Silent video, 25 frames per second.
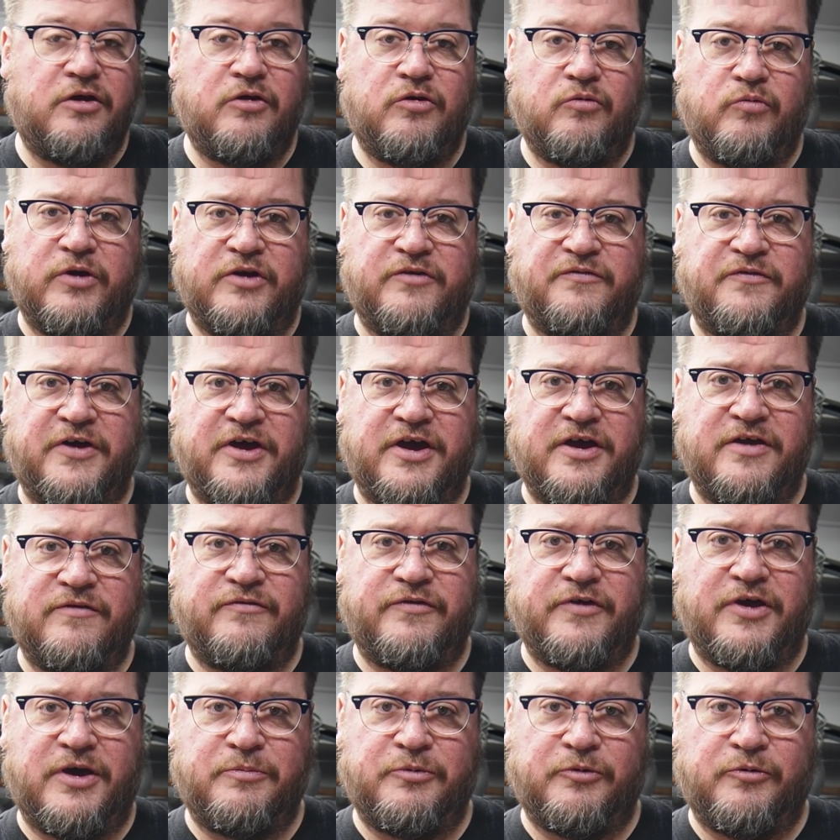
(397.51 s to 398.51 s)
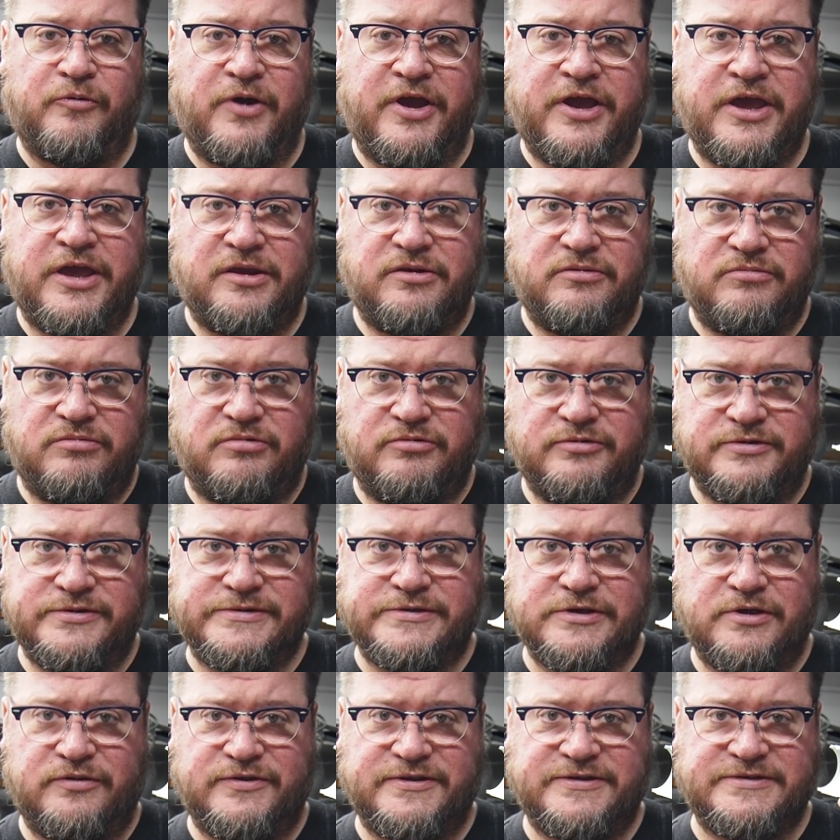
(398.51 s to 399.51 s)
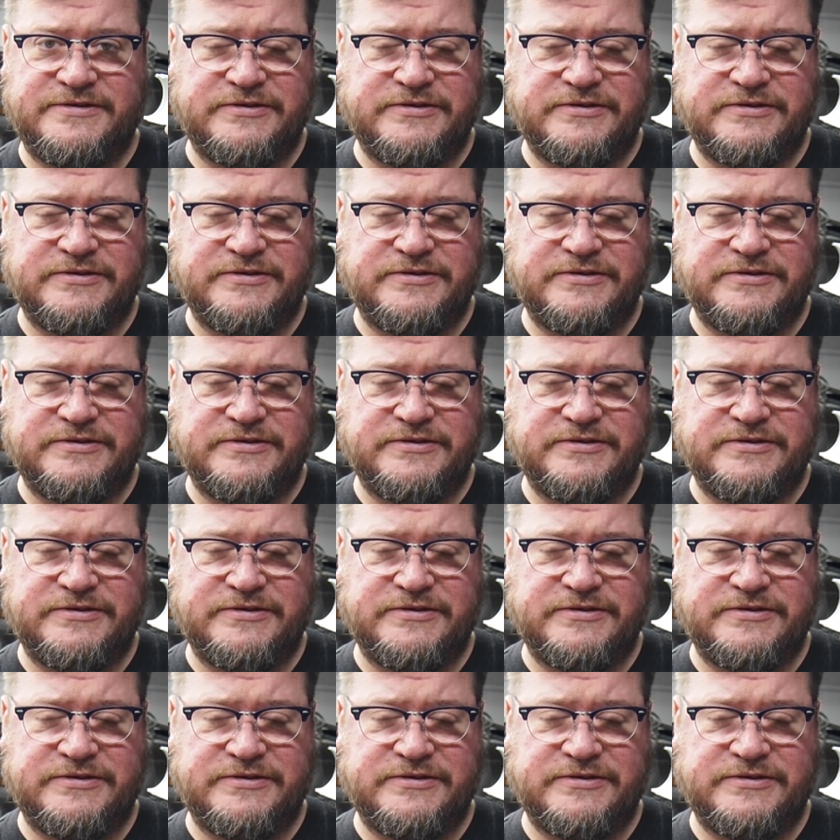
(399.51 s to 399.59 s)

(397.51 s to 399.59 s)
Red 5, upper right. So this